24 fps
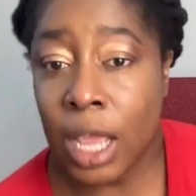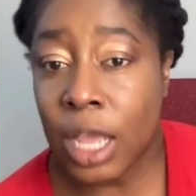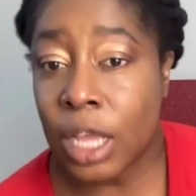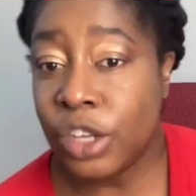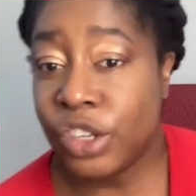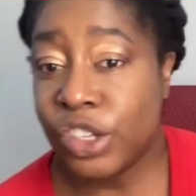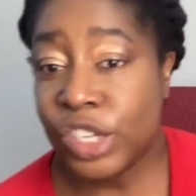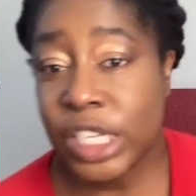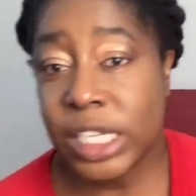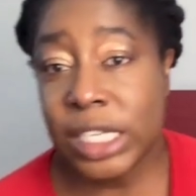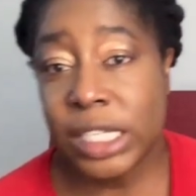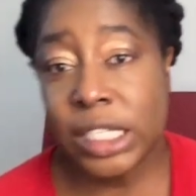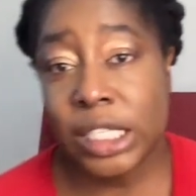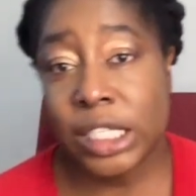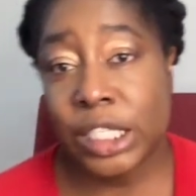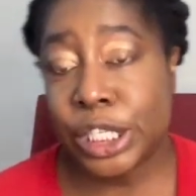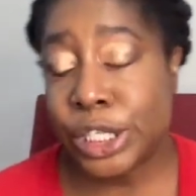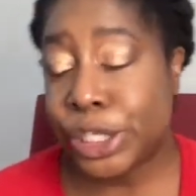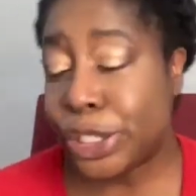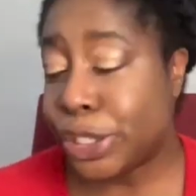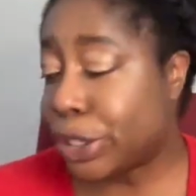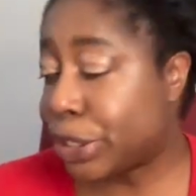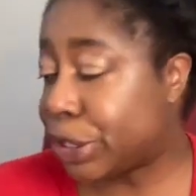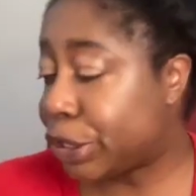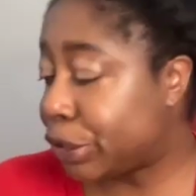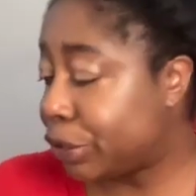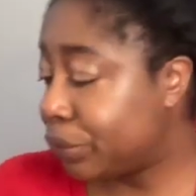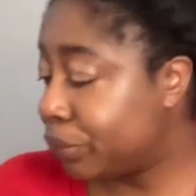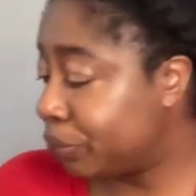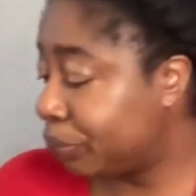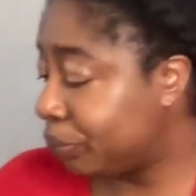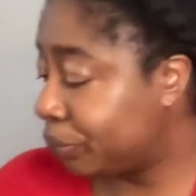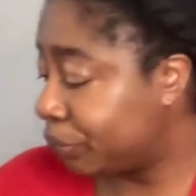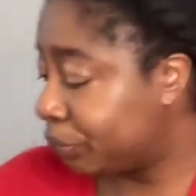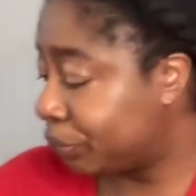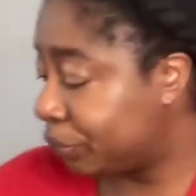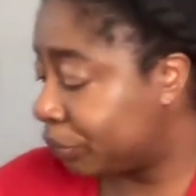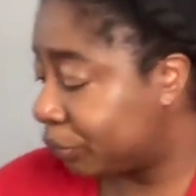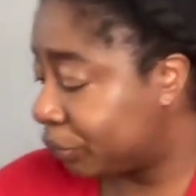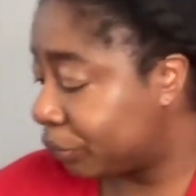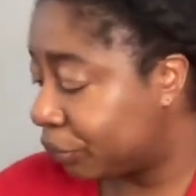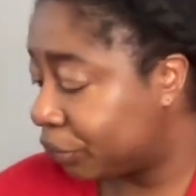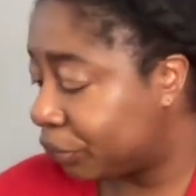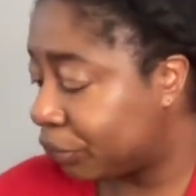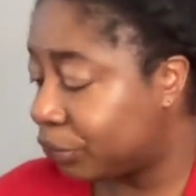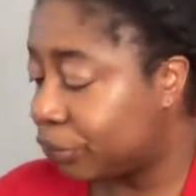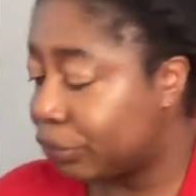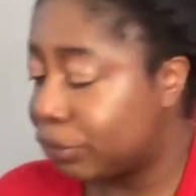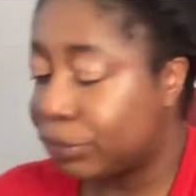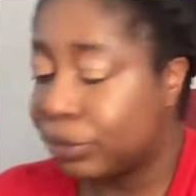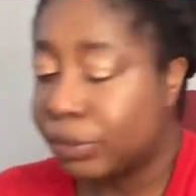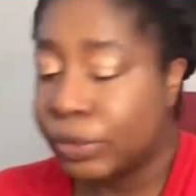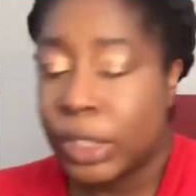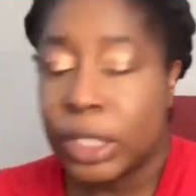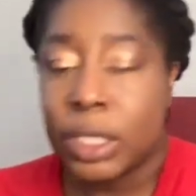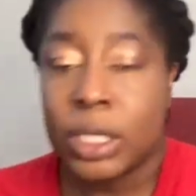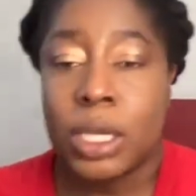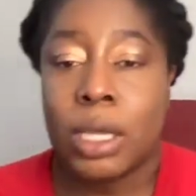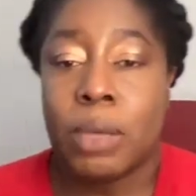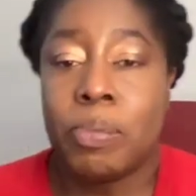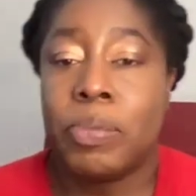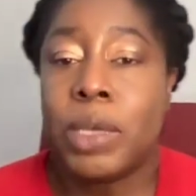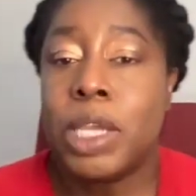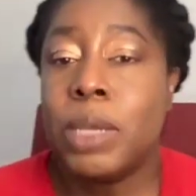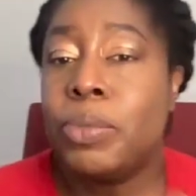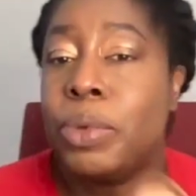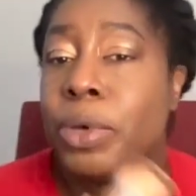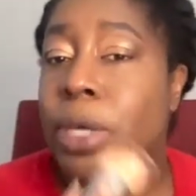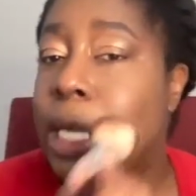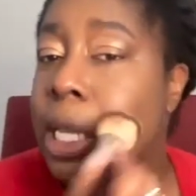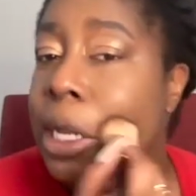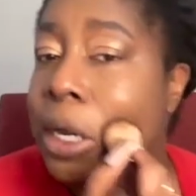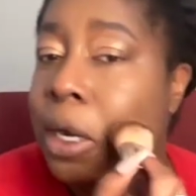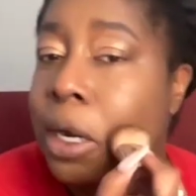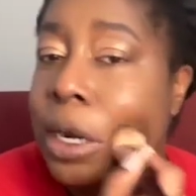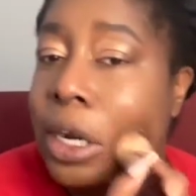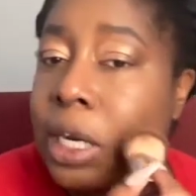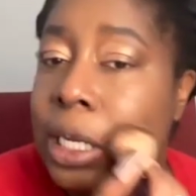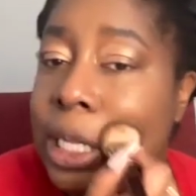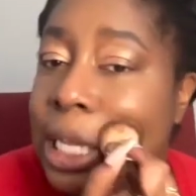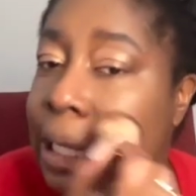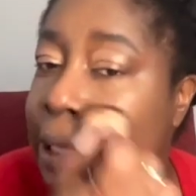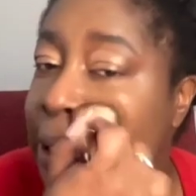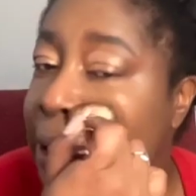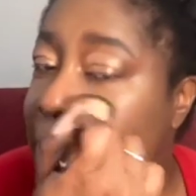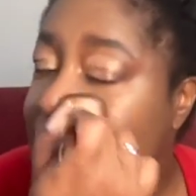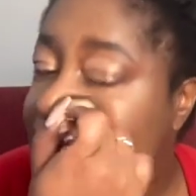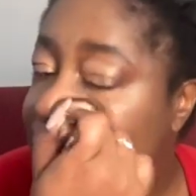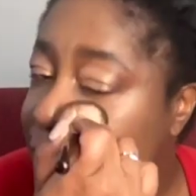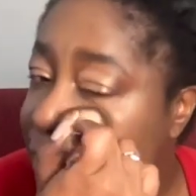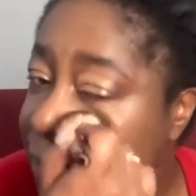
She gets stuck. People hear her yelling and